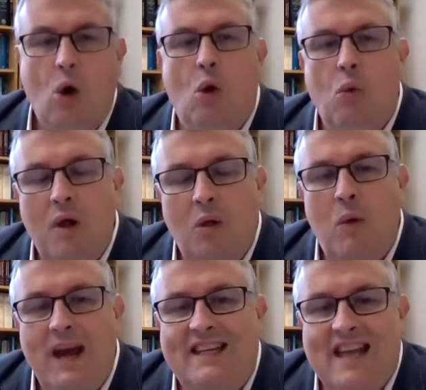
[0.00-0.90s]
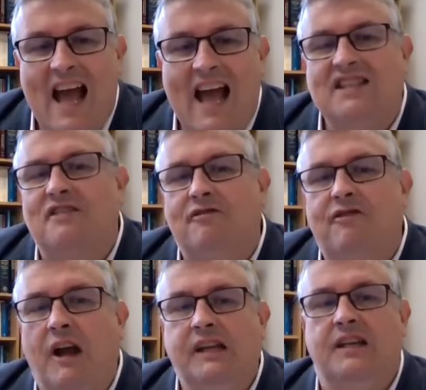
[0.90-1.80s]
Or will we dare to
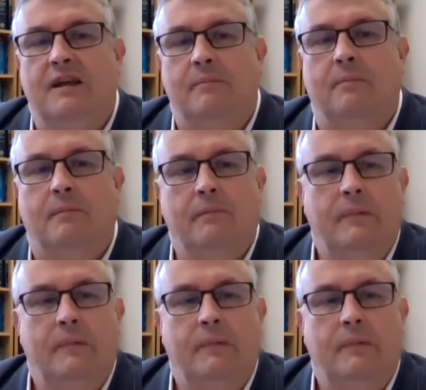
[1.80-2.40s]
find him